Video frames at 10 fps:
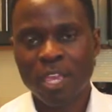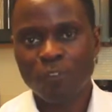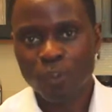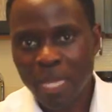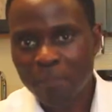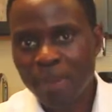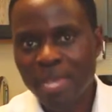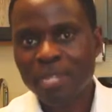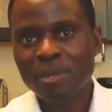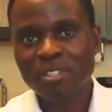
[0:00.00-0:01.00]
If you get
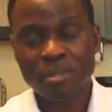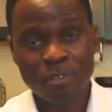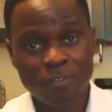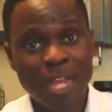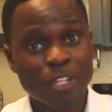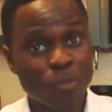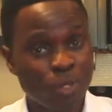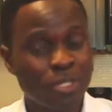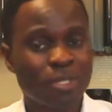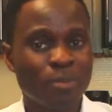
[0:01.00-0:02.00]
paid based on the value you
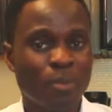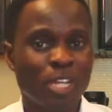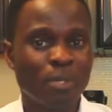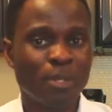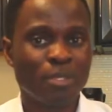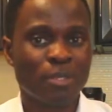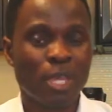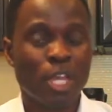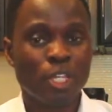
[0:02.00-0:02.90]
bring to the marketplace,